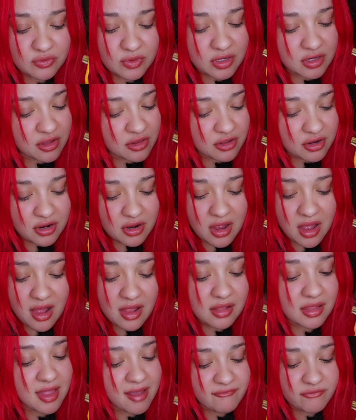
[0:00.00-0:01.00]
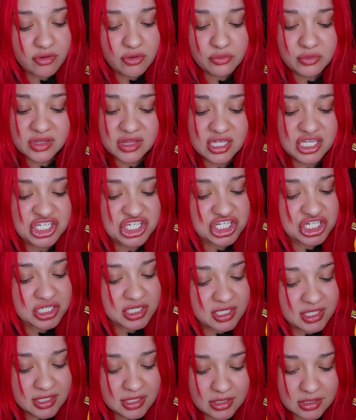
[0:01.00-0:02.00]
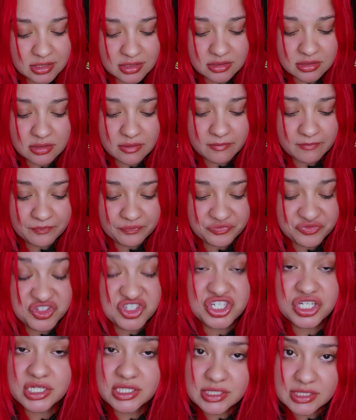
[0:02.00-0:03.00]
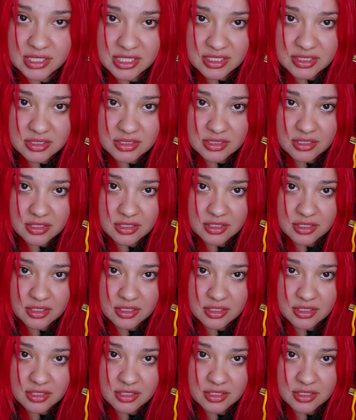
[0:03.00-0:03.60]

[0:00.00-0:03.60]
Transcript: another level with the cheeses,